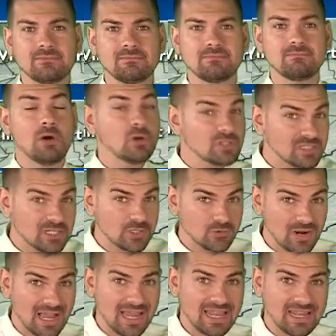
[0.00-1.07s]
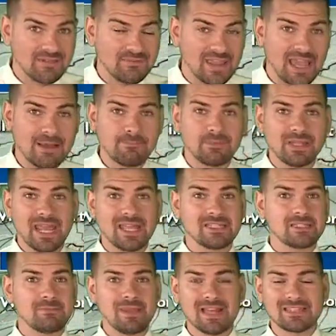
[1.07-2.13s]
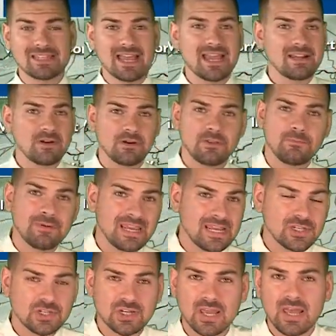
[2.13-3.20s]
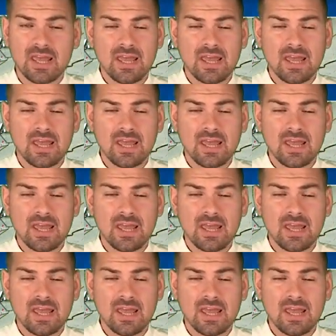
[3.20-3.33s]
Mostly dry. If you have plans to be outside, go to the beach,